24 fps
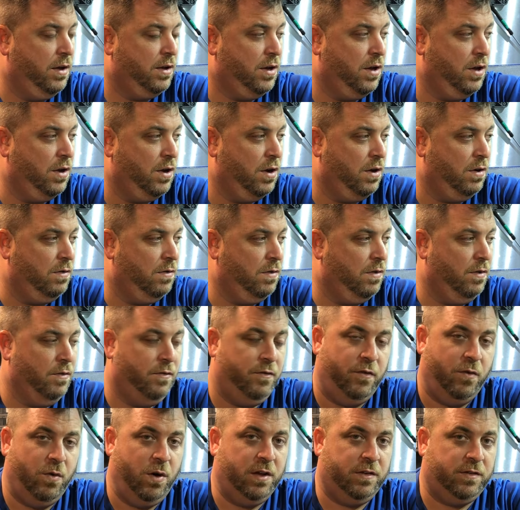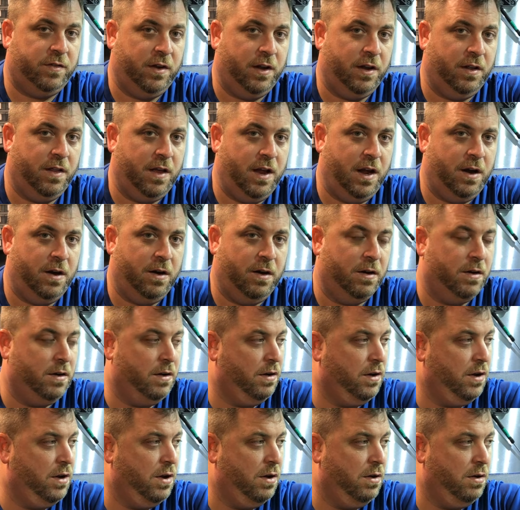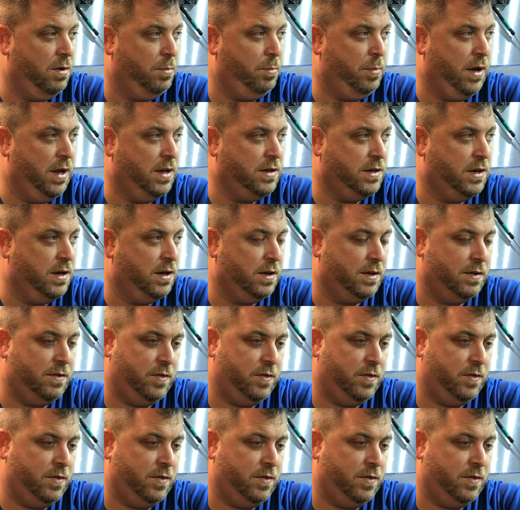you know, voicing their, you know, opinion.